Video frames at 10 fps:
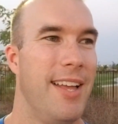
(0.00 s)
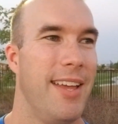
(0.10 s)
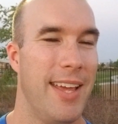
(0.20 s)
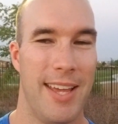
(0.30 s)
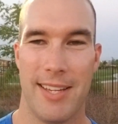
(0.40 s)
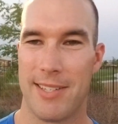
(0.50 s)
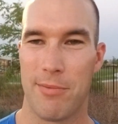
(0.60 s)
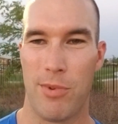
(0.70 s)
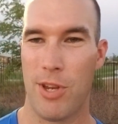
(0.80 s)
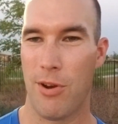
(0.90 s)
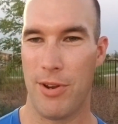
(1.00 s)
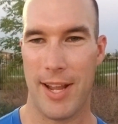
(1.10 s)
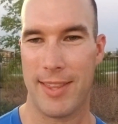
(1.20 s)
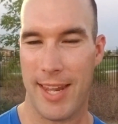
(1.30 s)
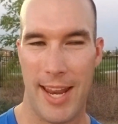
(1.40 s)
is, you know, you
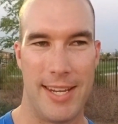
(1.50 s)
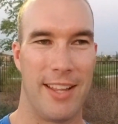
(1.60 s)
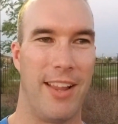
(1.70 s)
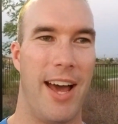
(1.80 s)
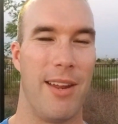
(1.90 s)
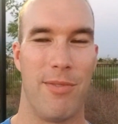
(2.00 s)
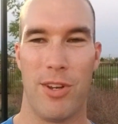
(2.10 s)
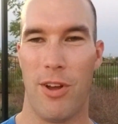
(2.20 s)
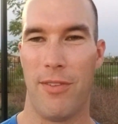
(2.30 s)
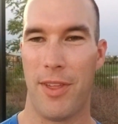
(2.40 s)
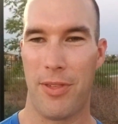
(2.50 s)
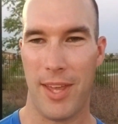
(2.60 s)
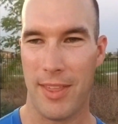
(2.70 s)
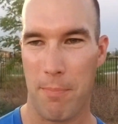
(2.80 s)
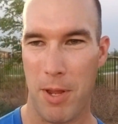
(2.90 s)
get that ending line of, you know, they
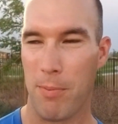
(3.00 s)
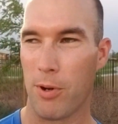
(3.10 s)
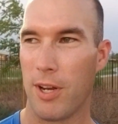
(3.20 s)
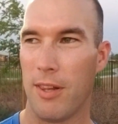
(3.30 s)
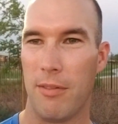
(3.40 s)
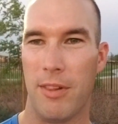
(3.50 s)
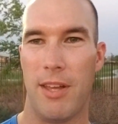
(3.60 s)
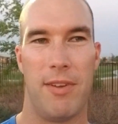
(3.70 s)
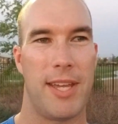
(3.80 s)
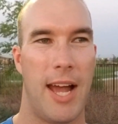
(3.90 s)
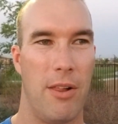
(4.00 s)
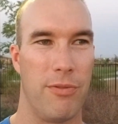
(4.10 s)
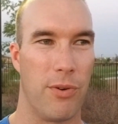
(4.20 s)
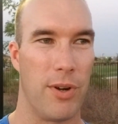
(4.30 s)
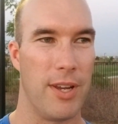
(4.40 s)
think that people are gonna live in
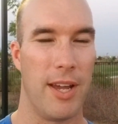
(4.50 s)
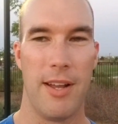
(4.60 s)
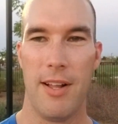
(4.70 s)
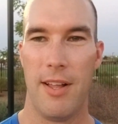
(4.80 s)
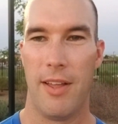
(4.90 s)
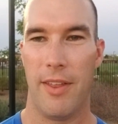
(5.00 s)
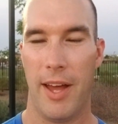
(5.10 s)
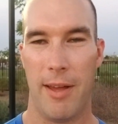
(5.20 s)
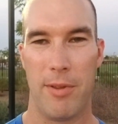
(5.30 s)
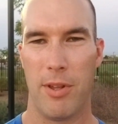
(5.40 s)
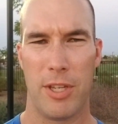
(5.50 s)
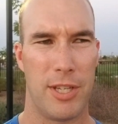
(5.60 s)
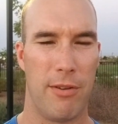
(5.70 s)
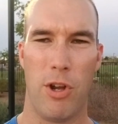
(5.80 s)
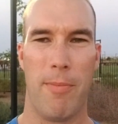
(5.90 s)
California, you know, they
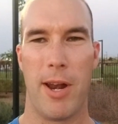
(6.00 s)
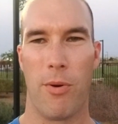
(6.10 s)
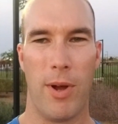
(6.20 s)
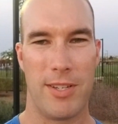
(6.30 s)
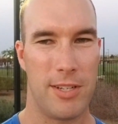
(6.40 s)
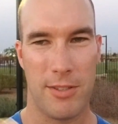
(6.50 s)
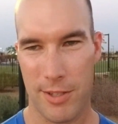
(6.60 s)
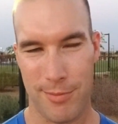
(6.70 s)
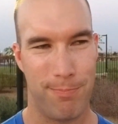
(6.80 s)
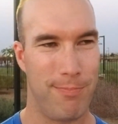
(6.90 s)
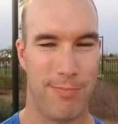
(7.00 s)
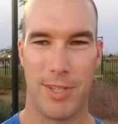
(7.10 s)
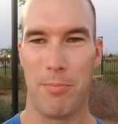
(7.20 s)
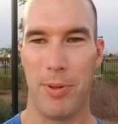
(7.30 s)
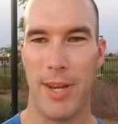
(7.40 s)
say no matter what, just
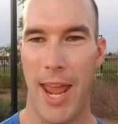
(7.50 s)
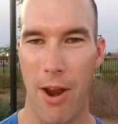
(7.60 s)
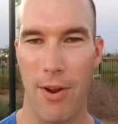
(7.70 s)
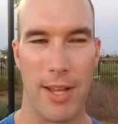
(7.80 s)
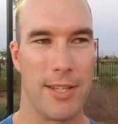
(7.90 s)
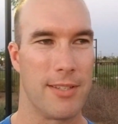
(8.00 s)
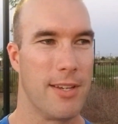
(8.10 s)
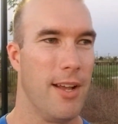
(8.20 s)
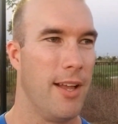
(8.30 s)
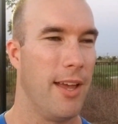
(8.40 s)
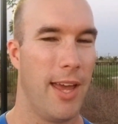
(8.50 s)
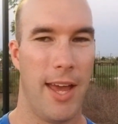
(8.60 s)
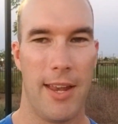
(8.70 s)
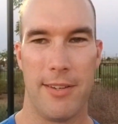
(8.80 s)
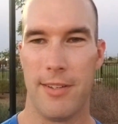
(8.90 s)
complete arrogance
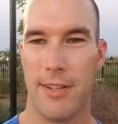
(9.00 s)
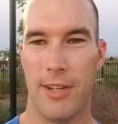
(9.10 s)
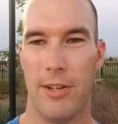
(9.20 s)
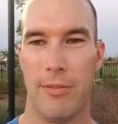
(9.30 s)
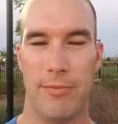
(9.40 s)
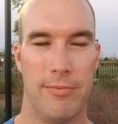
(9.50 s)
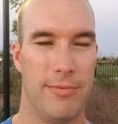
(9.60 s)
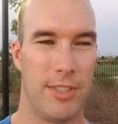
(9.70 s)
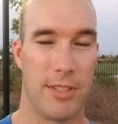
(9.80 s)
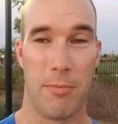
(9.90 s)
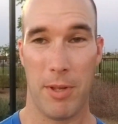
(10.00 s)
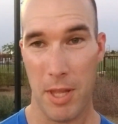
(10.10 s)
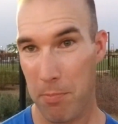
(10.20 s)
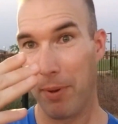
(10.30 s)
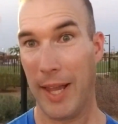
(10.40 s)
and, you know, just completely
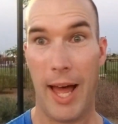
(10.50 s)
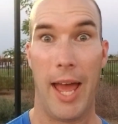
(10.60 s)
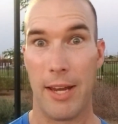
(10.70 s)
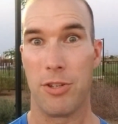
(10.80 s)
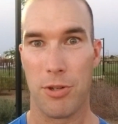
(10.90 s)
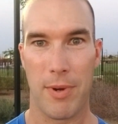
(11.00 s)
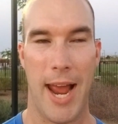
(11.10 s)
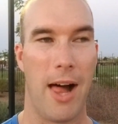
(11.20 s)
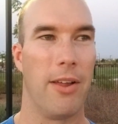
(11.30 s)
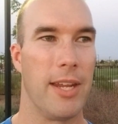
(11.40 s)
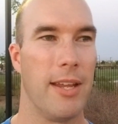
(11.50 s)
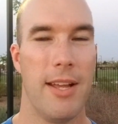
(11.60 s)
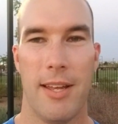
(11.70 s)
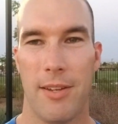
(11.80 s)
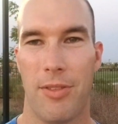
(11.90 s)
blind to reality
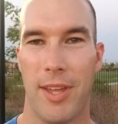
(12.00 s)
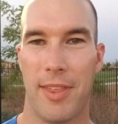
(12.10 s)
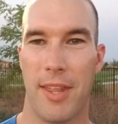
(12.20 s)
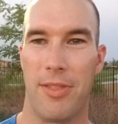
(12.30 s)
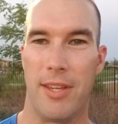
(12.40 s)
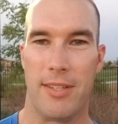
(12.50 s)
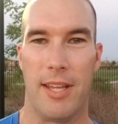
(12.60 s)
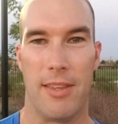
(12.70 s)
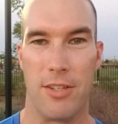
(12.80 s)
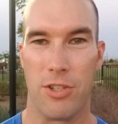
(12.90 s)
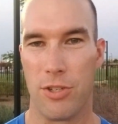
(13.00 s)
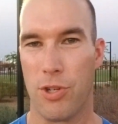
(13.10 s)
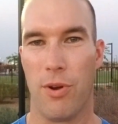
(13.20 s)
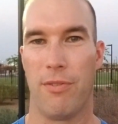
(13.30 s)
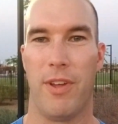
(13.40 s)
to think that things like this just
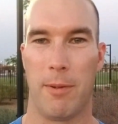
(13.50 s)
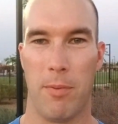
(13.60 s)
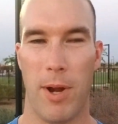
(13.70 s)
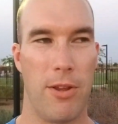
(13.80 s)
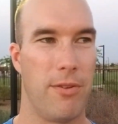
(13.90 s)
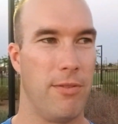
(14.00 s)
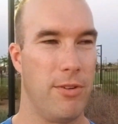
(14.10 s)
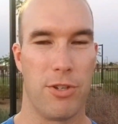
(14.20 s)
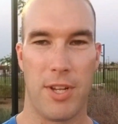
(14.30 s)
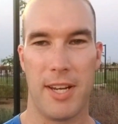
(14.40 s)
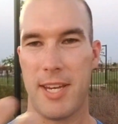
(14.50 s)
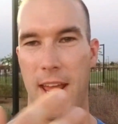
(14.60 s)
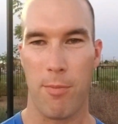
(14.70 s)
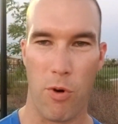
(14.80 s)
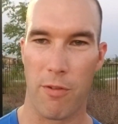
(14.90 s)
don't affect people, right? You're just going to
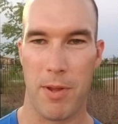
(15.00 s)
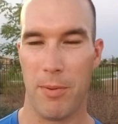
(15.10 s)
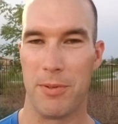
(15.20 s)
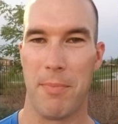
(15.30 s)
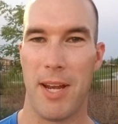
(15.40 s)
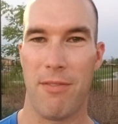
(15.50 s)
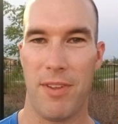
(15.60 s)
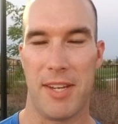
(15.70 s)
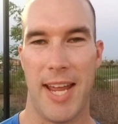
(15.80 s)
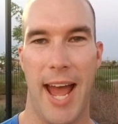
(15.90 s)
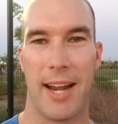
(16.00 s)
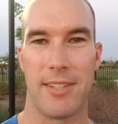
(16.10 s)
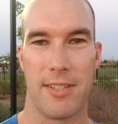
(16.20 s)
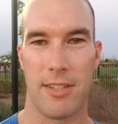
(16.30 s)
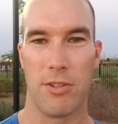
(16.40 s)
take more of people's money via
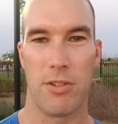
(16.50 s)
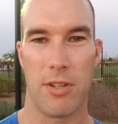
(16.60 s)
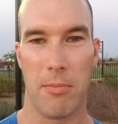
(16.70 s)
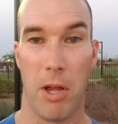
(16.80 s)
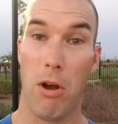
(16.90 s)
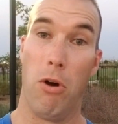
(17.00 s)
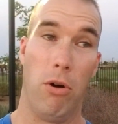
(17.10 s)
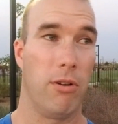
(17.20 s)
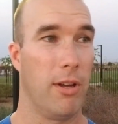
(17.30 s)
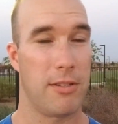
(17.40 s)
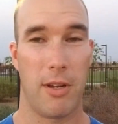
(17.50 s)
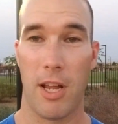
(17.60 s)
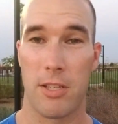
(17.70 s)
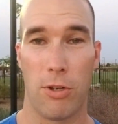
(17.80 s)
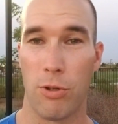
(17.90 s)
taxes, and they're just going to be like, I
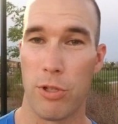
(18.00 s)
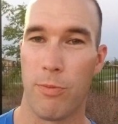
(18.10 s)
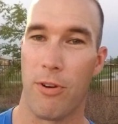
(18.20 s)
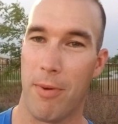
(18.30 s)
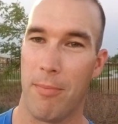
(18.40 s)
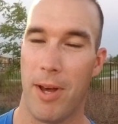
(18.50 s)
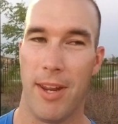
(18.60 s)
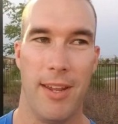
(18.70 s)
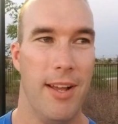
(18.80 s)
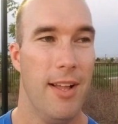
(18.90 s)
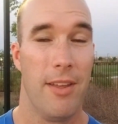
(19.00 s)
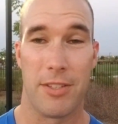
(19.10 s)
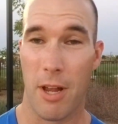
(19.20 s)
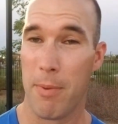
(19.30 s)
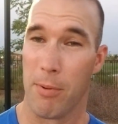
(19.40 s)
guess I just lose more of my money.
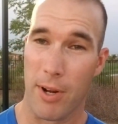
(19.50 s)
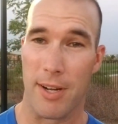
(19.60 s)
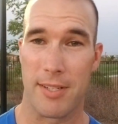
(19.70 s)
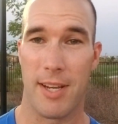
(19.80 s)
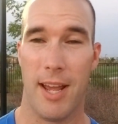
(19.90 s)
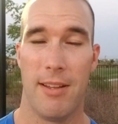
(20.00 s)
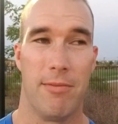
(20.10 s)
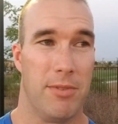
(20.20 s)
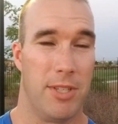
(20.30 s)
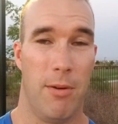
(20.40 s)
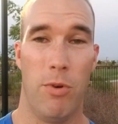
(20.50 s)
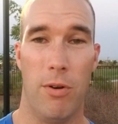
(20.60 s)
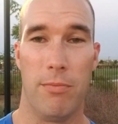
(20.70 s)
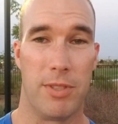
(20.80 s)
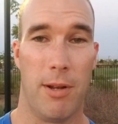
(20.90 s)
Some people are going to stay. Some
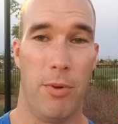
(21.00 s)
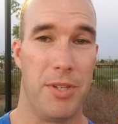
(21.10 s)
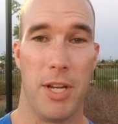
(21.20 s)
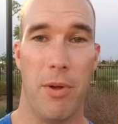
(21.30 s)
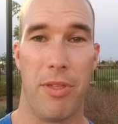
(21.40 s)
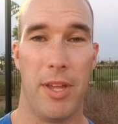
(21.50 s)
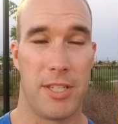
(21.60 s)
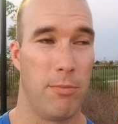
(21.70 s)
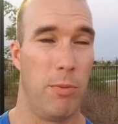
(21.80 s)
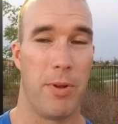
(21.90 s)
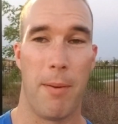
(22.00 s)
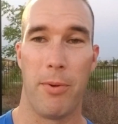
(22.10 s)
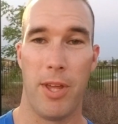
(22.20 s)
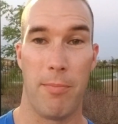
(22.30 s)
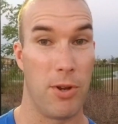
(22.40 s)
will deal with it. Some will put up with
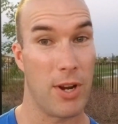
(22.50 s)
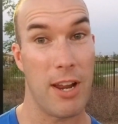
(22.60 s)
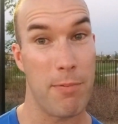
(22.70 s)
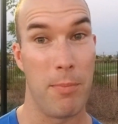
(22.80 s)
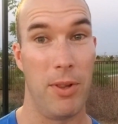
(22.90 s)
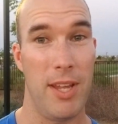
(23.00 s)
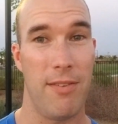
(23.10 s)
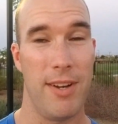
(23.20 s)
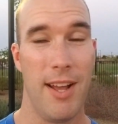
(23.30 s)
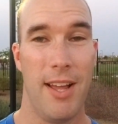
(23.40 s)
it, but you're going to have people leaving.